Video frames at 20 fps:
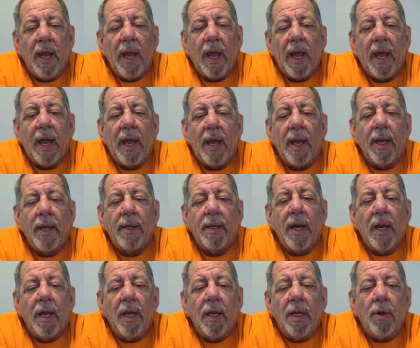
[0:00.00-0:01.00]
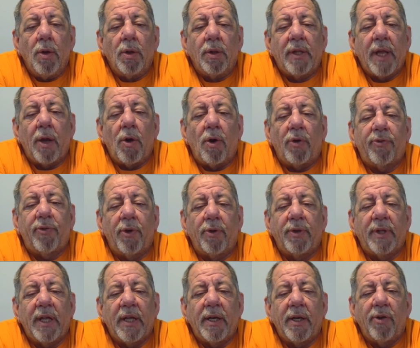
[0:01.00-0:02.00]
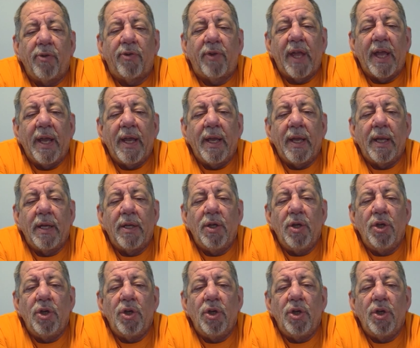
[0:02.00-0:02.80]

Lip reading: and they also did is they